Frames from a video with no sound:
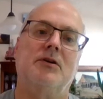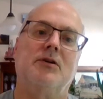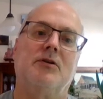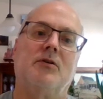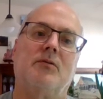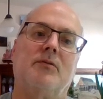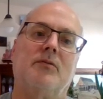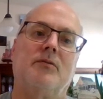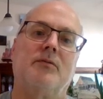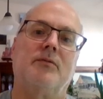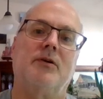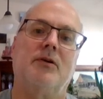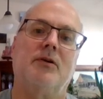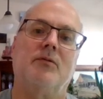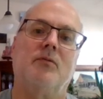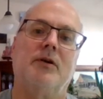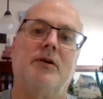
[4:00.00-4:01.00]
your
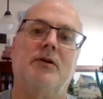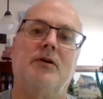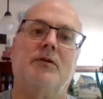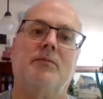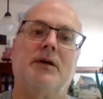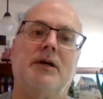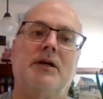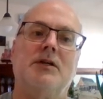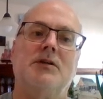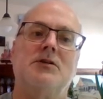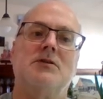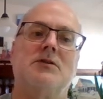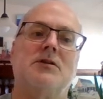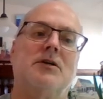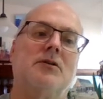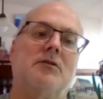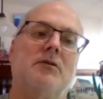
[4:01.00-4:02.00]
OneNote
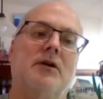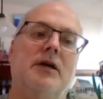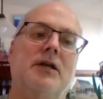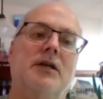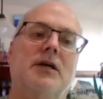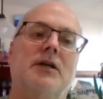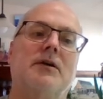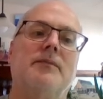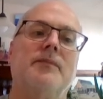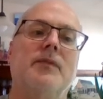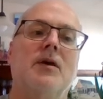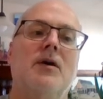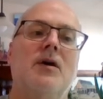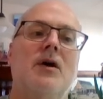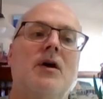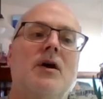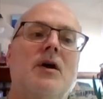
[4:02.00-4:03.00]
pages and grade it.
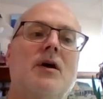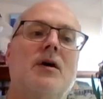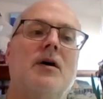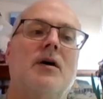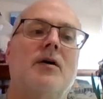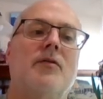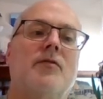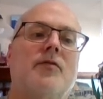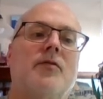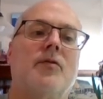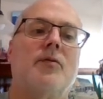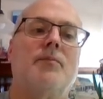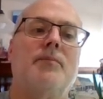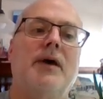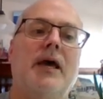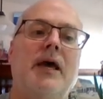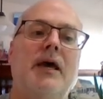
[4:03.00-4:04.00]
For
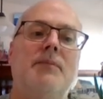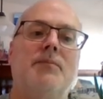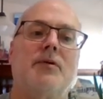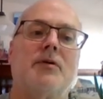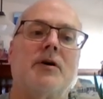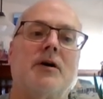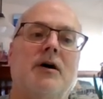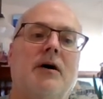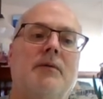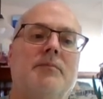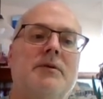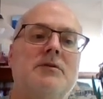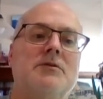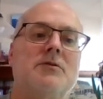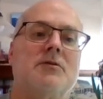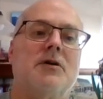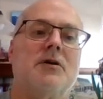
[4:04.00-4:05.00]
paper
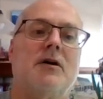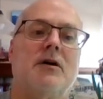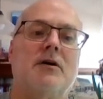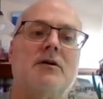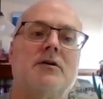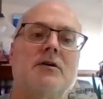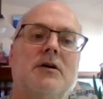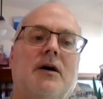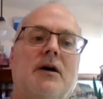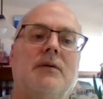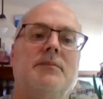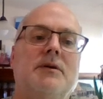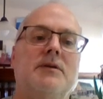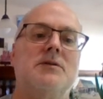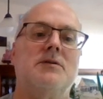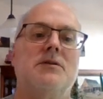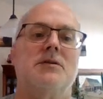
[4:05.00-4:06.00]
copies or hard
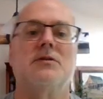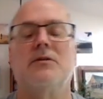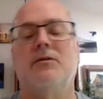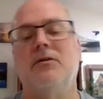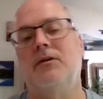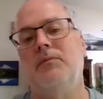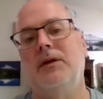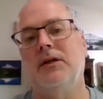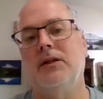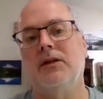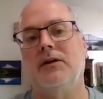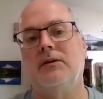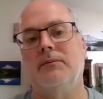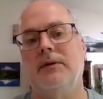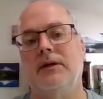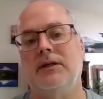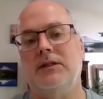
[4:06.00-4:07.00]
copies, it's going to be a
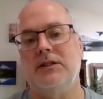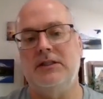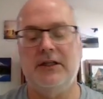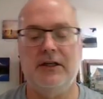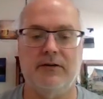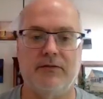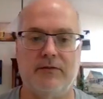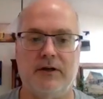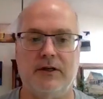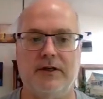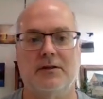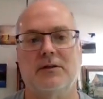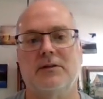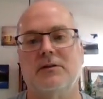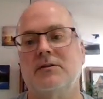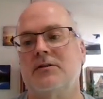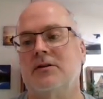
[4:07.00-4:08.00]
little bit different.
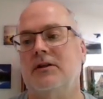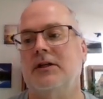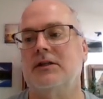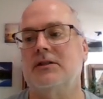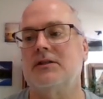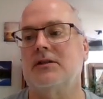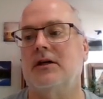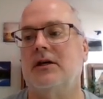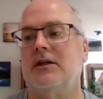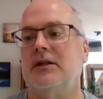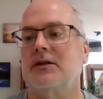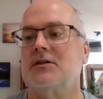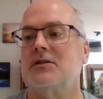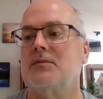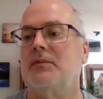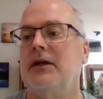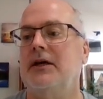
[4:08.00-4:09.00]
So I'll
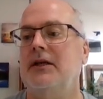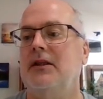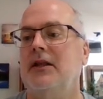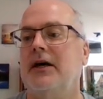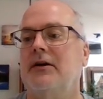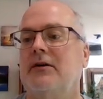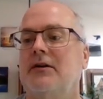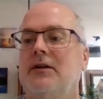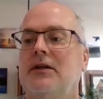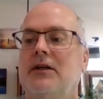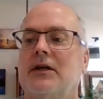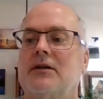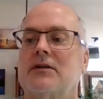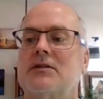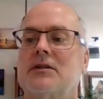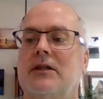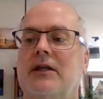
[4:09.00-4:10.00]
explain that on the
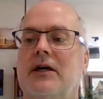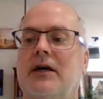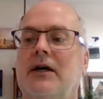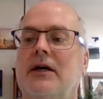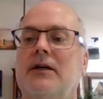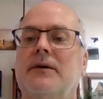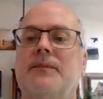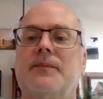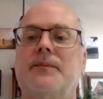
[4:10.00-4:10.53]
next slide.